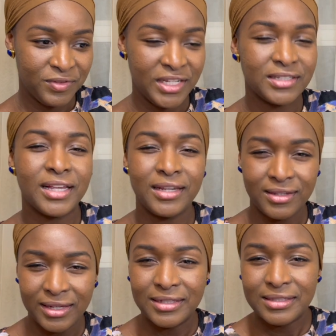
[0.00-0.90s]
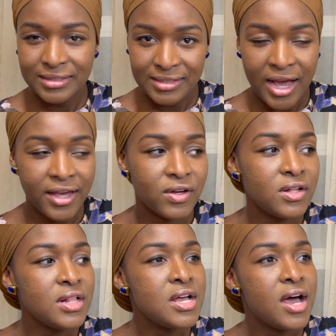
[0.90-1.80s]
these like in
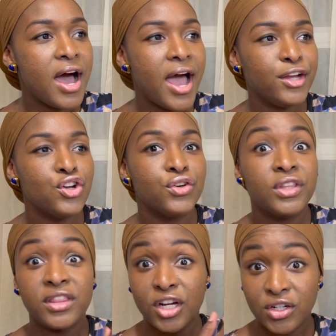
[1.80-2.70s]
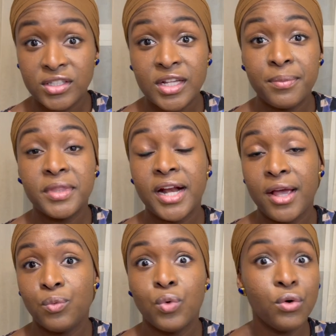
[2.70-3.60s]
style, I know that there are some that I
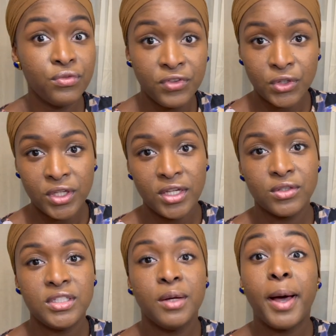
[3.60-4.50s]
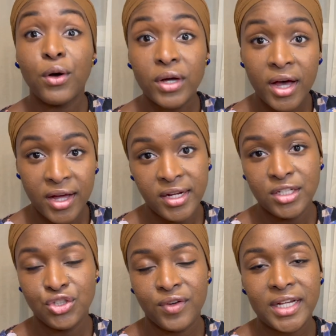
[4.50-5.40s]
won't feel guilty about
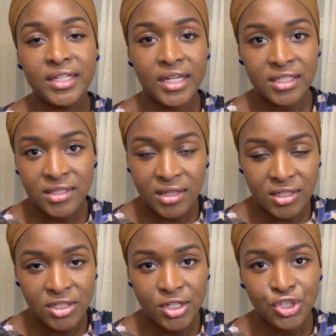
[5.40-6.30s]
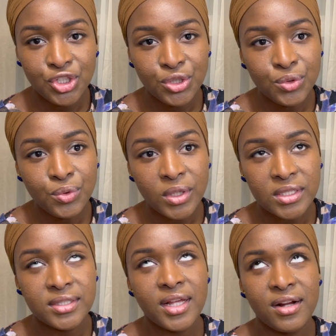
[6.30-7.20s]
cutting directly into the tissue
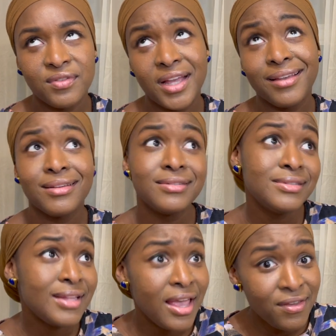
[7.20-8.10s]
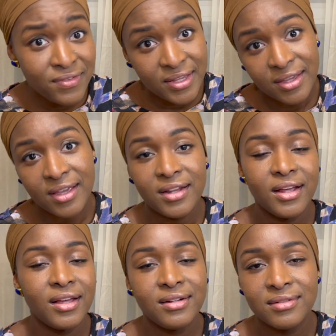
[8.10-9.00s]
instead of like saving it
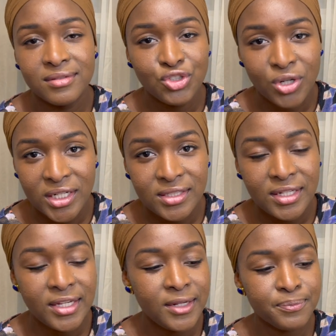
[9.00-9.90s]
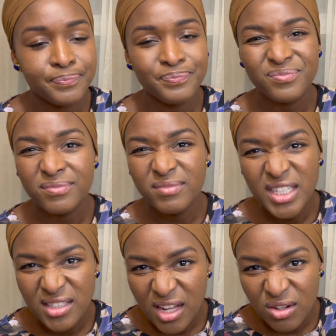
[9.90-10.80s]
and tracing it,
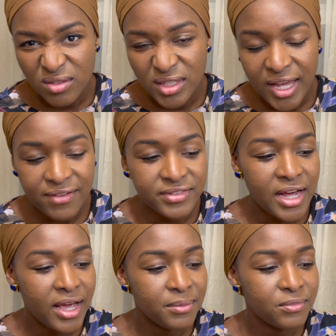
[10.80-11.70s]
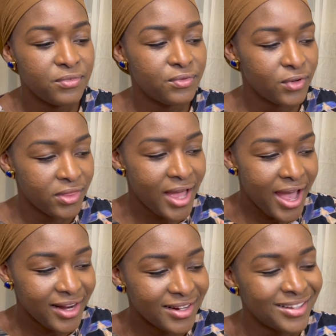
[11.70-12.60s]
because I don't really have time for that.